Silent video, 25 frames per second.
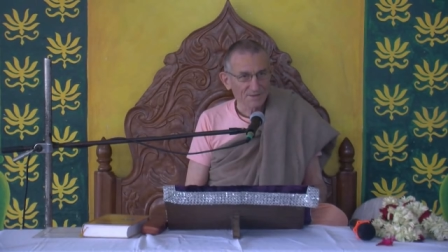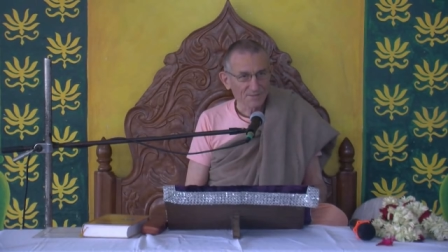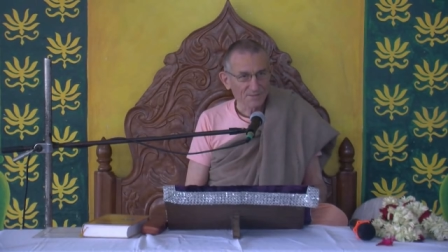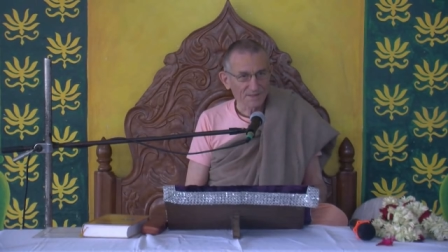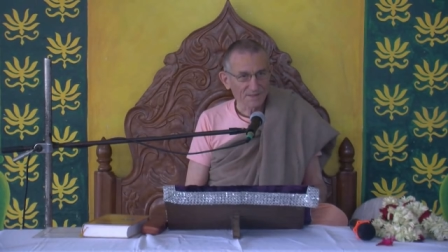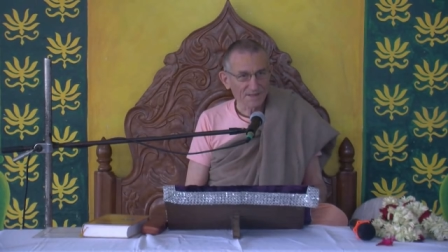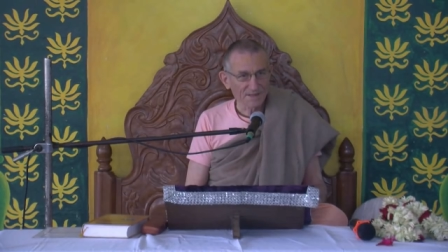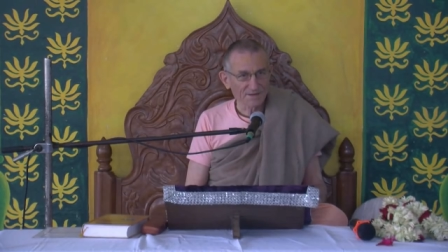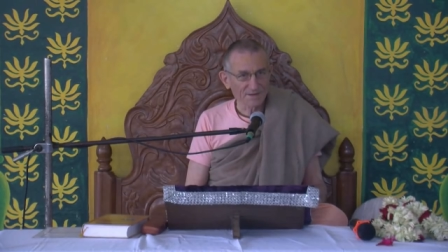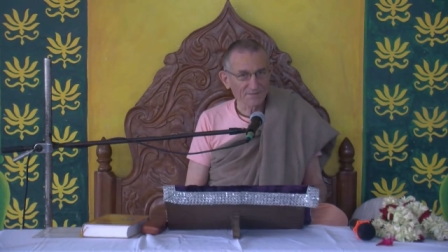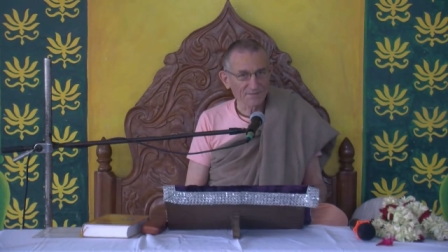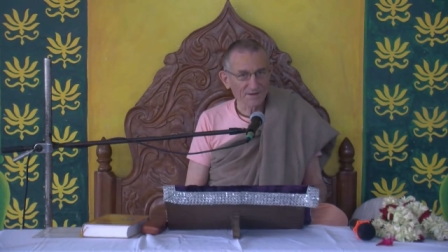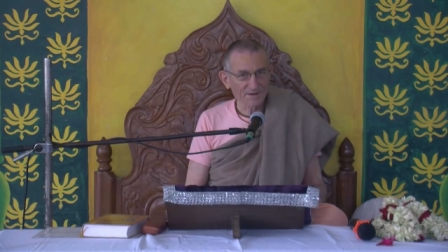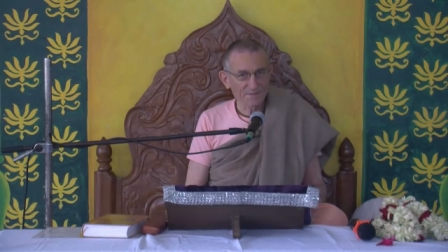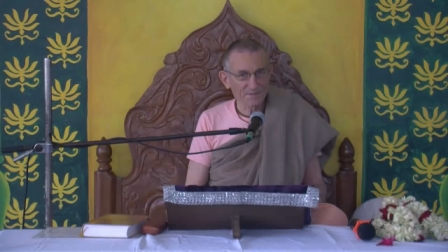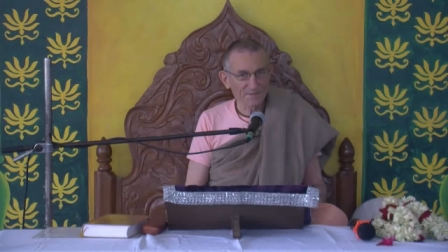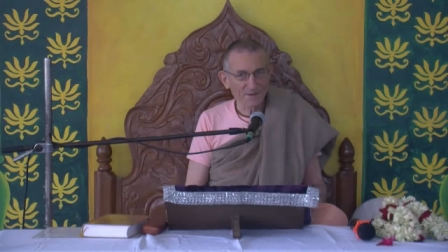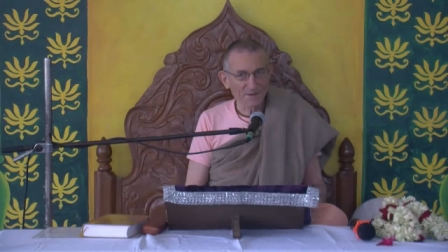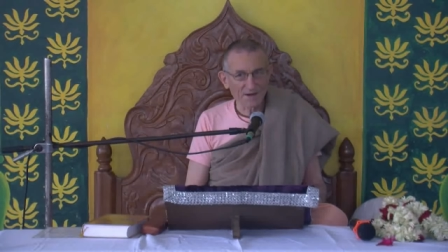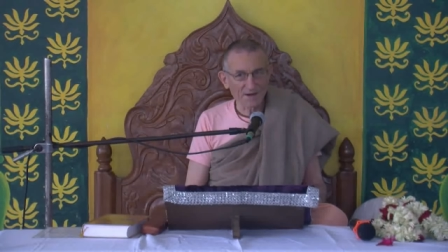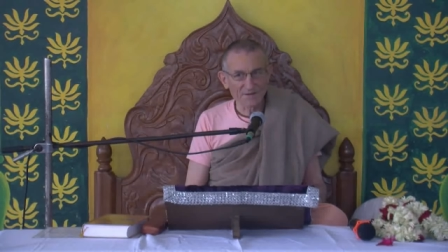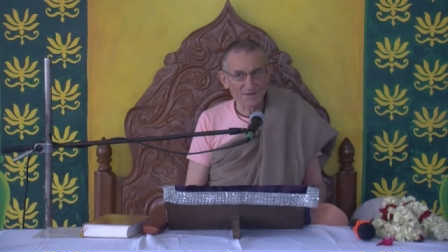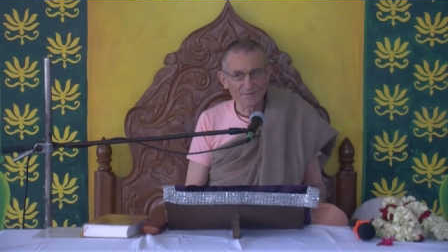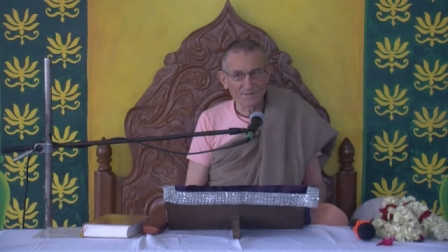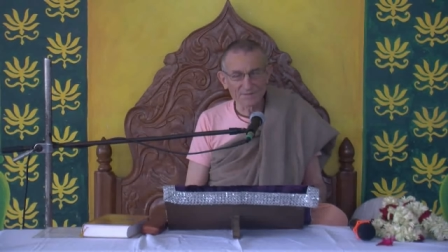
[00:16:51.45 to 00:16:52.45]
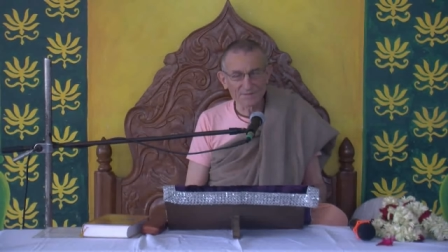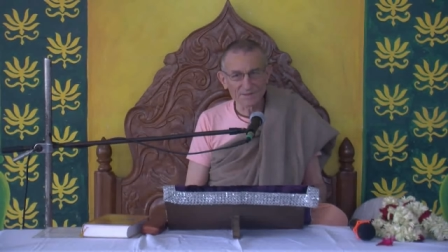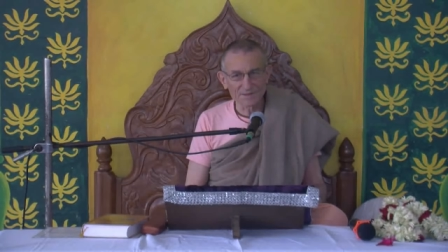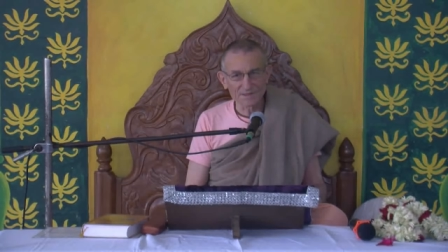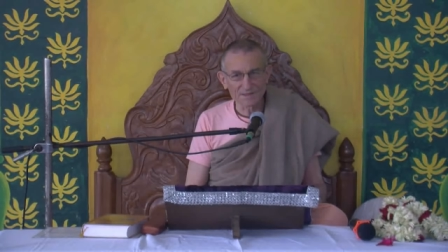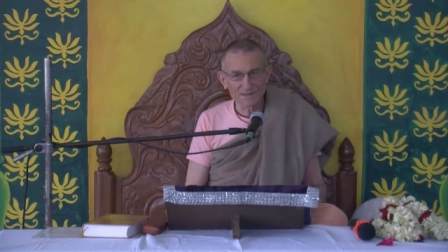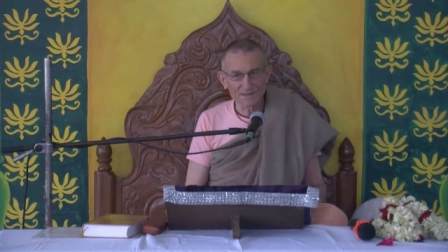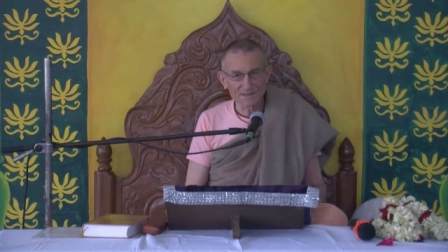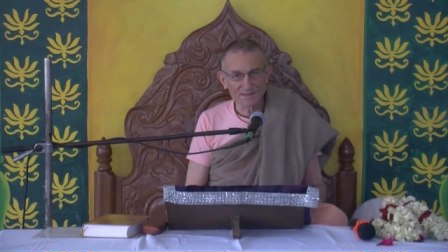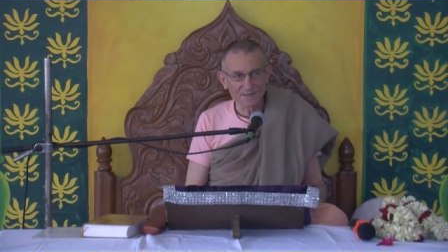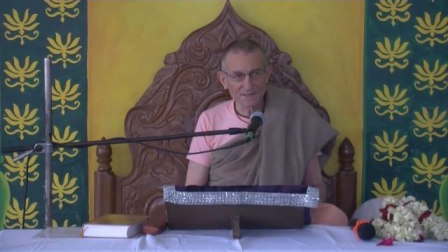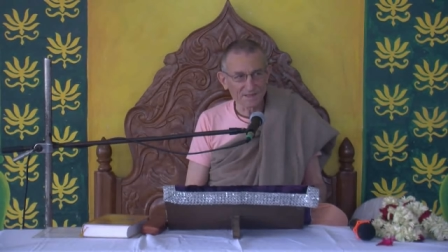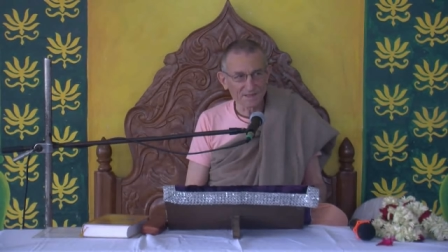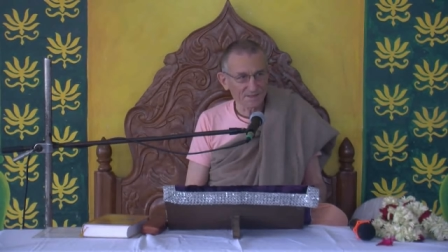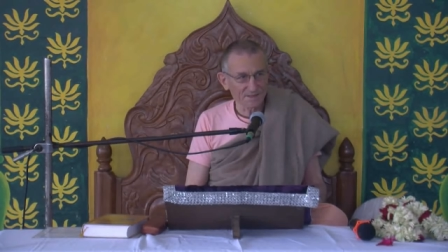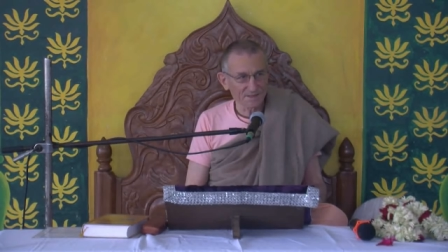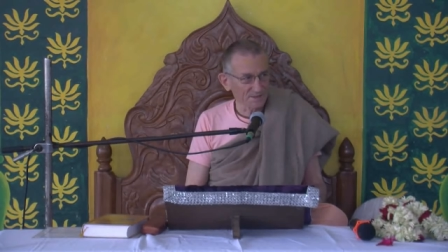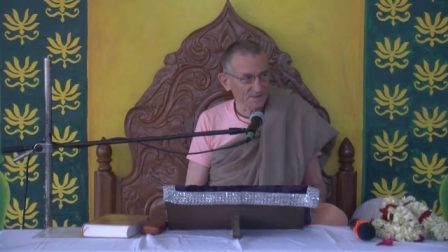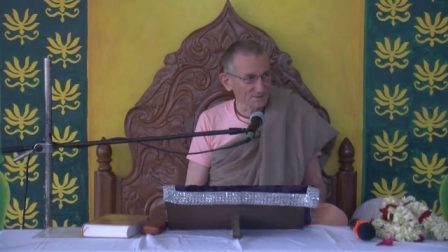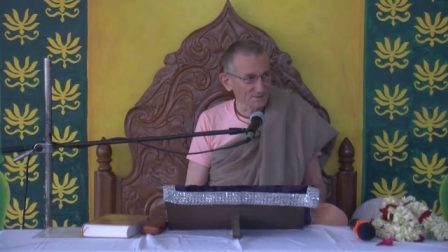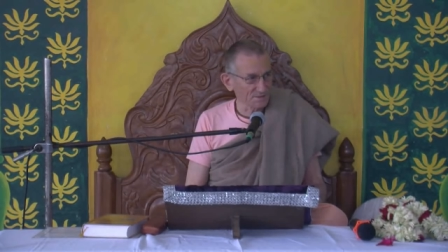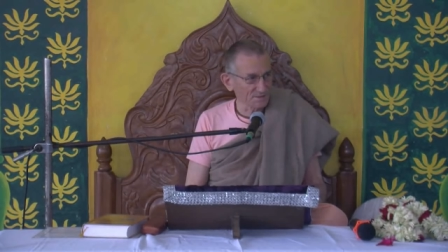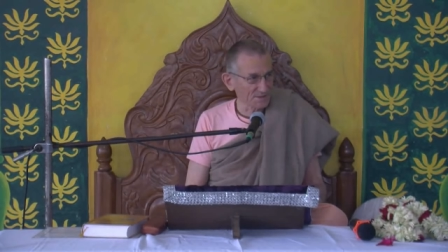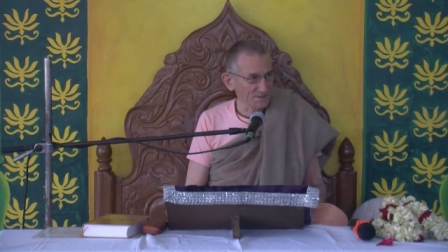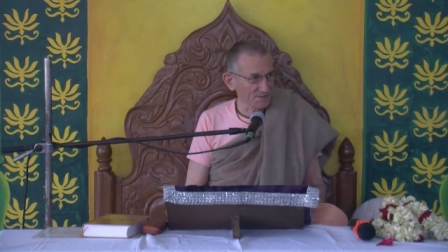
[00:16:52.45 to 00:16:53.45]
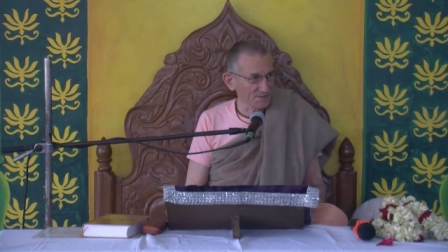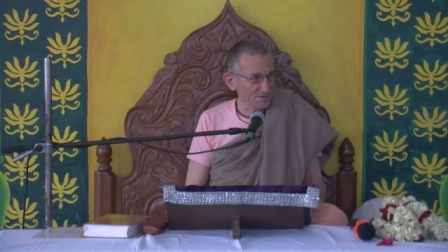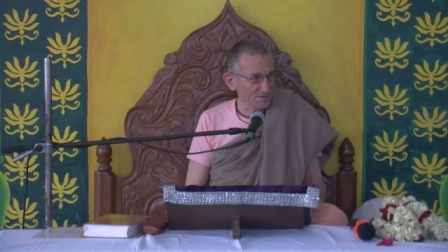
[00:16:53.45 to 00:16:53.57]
But they're very powerful. The, the demons were